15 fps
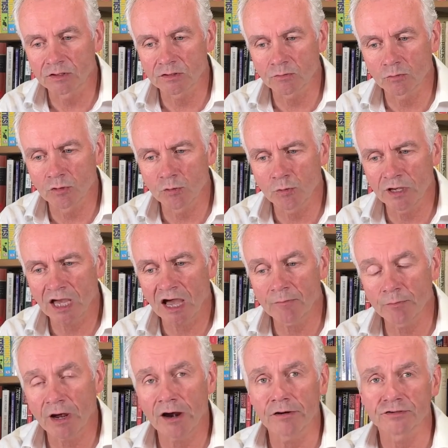We have
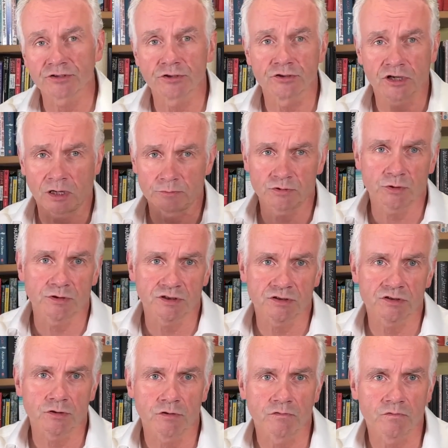parents who come to us
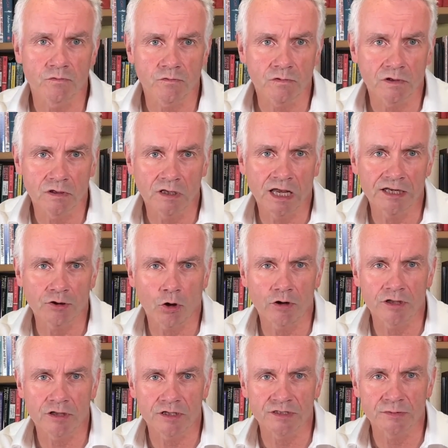sort of late on
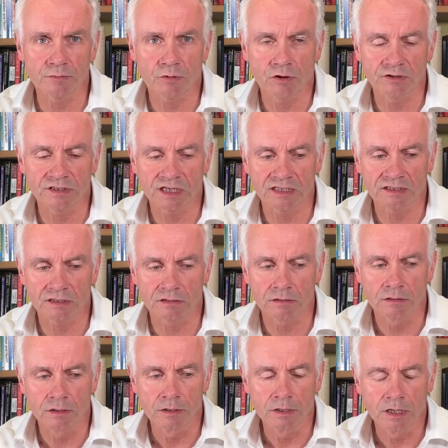in this process, and
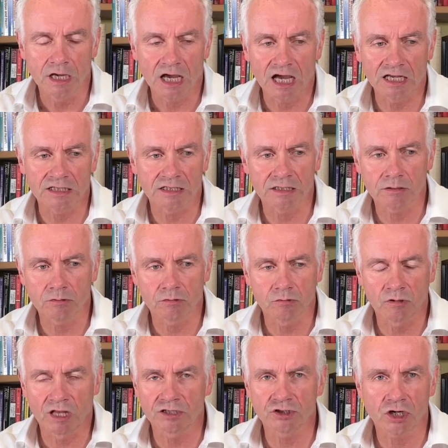
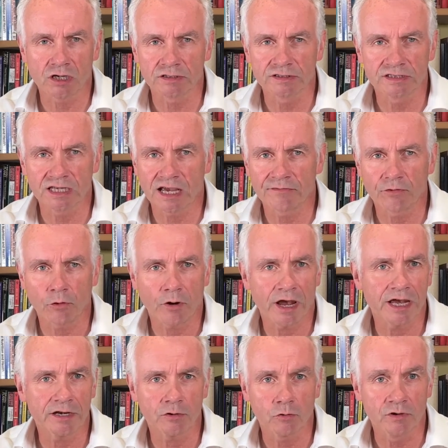with their child 7 or
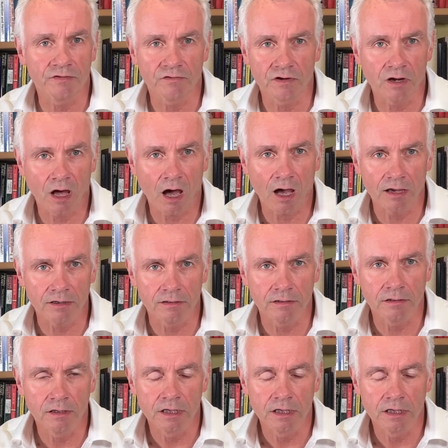8 or even 9,